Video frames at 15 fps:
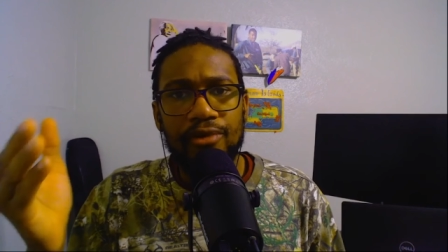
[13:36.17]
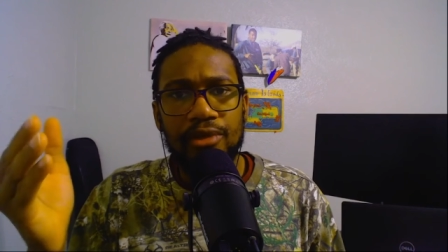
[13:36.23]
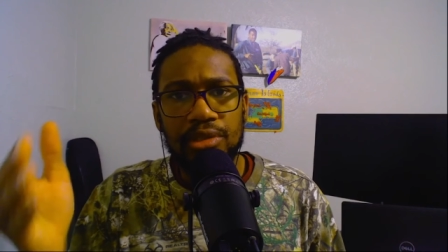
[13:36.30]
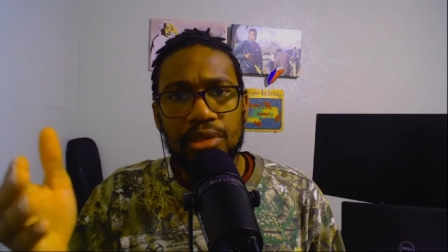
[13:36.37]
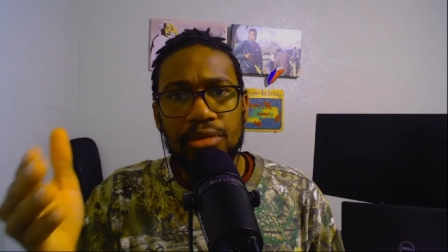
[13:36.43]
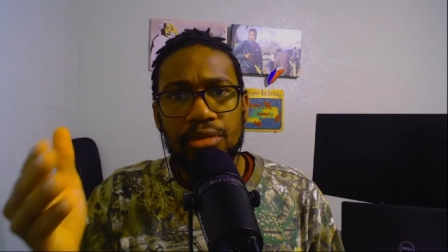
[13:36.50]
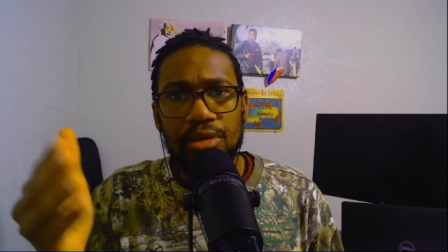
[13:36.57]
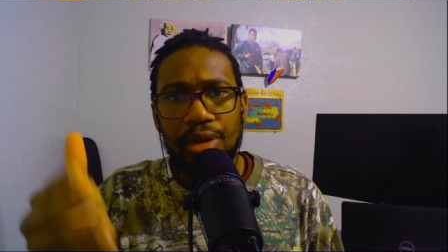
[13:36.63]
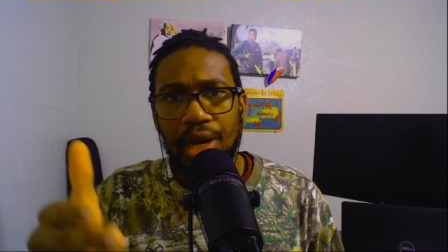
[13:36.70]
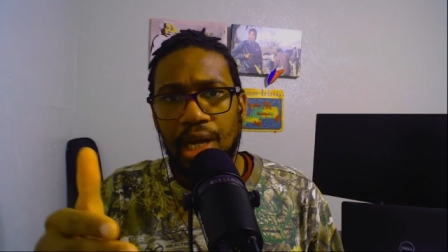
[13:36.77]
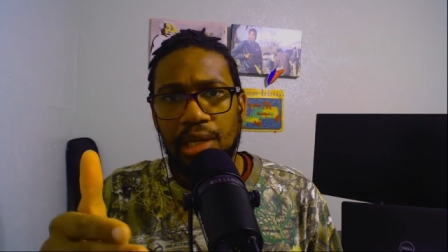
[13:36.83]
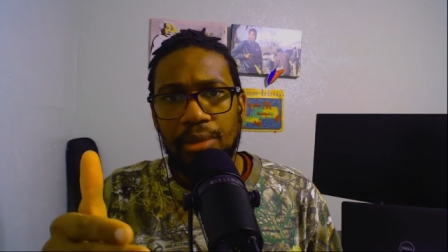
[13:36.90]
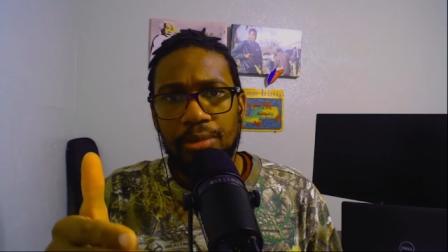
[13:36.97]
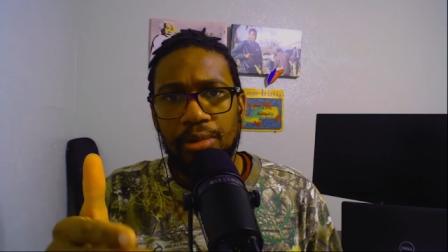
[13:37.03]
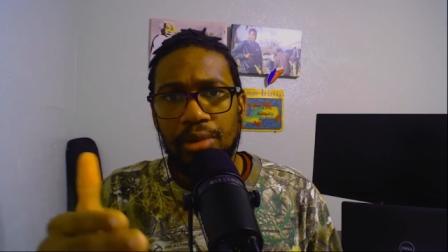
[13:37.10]
single
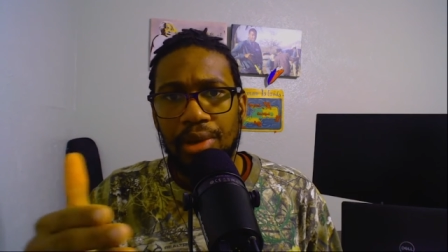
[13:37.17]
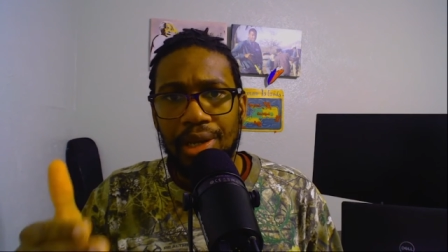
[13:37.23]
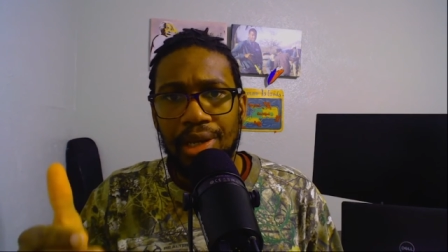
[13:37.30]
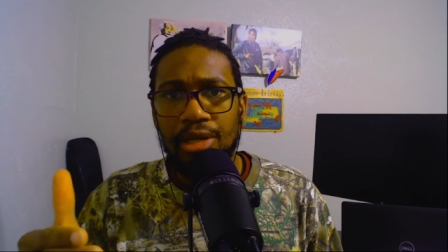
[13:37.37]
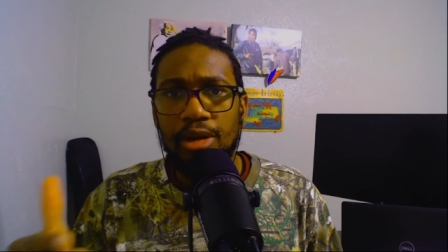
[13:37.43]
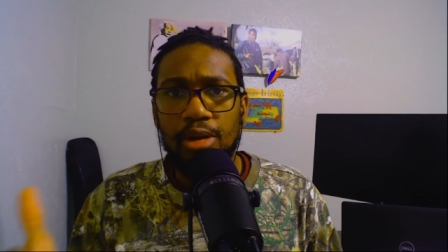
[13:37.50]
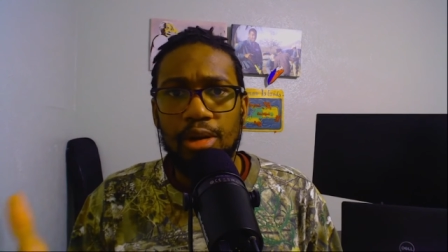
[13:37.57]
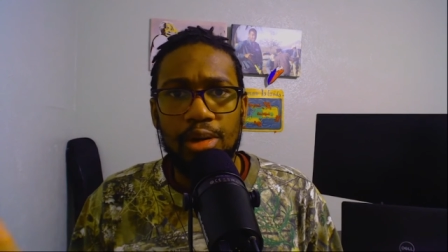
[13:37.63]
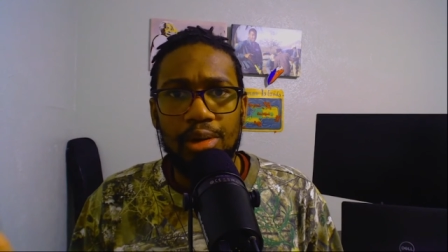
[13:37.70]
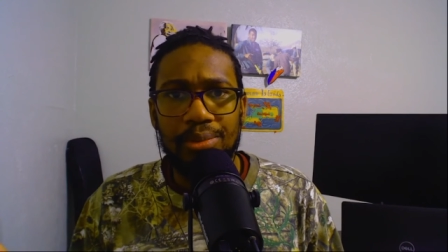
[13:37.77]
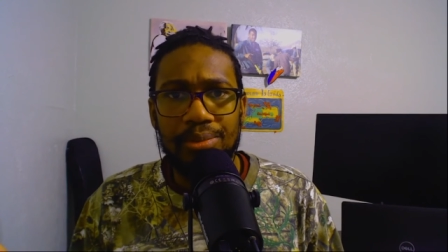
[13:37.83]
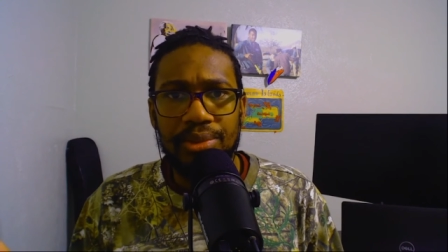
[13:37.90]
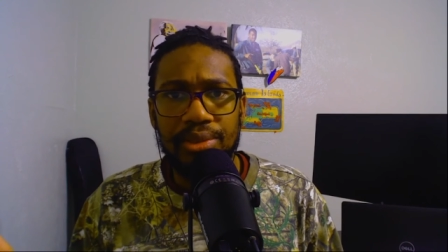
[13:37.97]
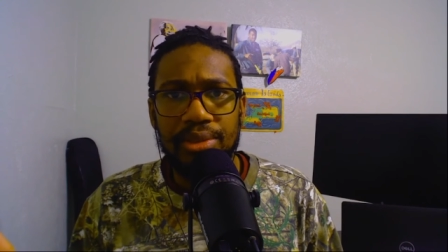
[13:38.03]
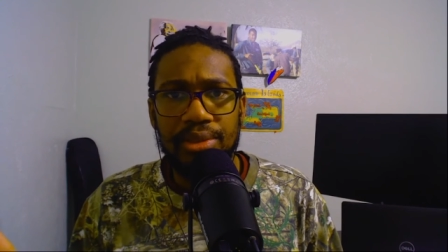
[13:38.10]
animal ate
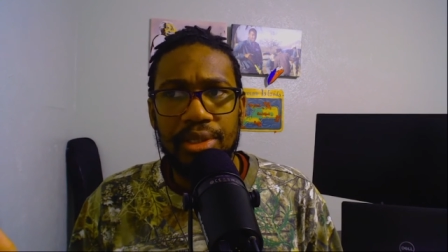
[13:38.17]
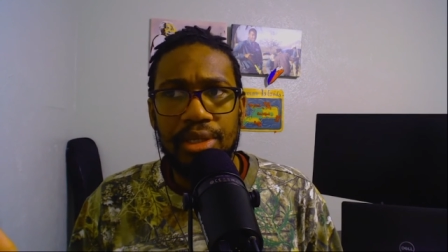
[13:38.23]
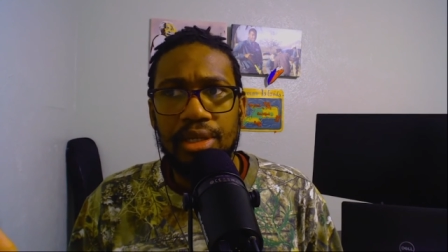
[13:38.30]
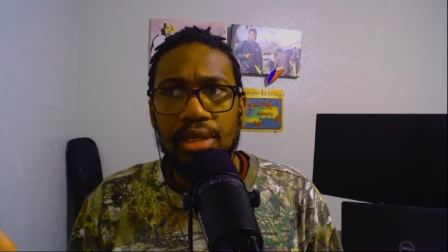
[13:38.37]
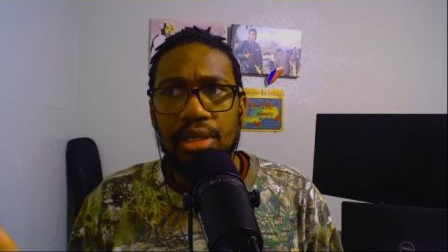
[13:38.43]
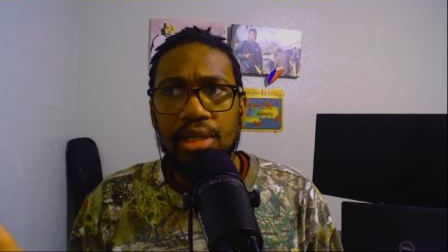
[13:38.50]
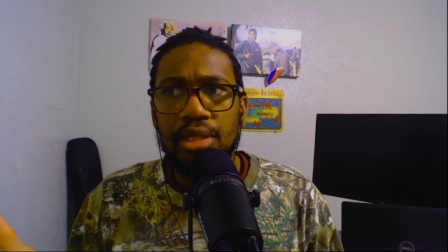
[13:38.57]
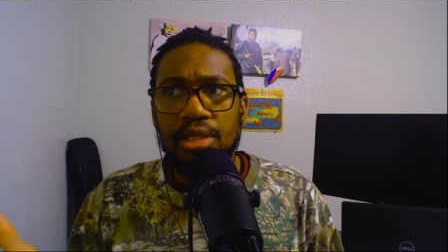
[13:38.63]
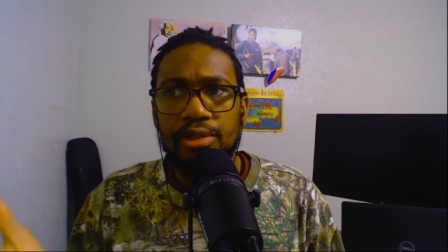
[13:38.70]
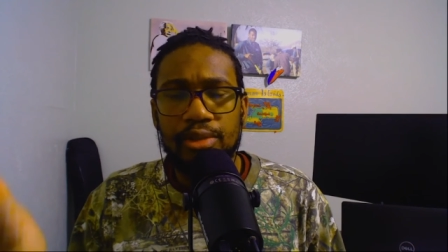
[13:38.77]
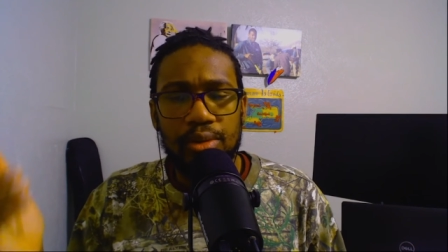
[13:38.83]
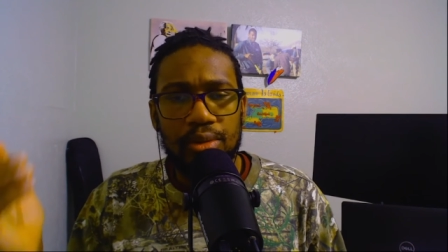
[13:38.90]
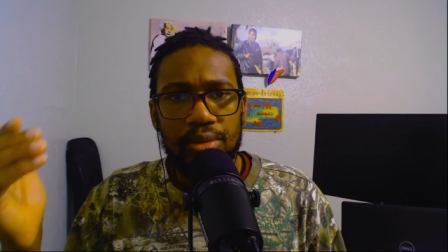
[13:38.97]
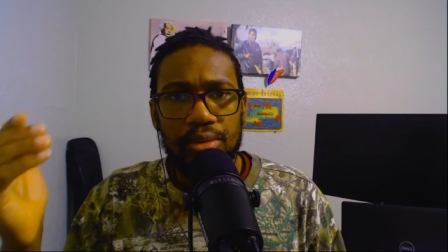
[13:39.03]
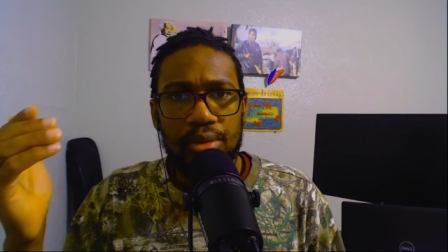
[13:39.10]
herbs
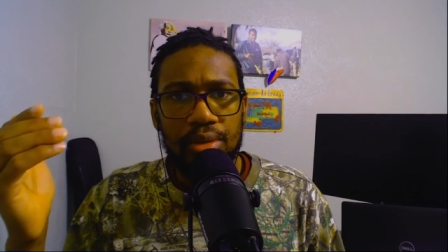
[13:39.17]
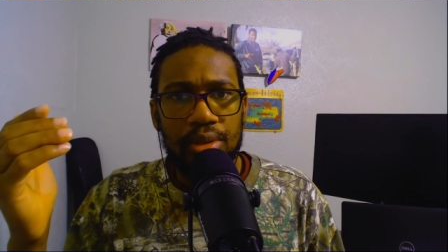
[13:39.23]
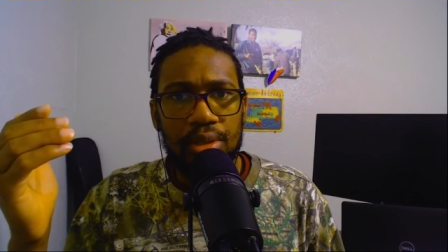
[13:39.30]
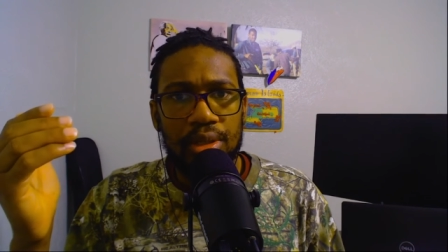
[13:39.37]
so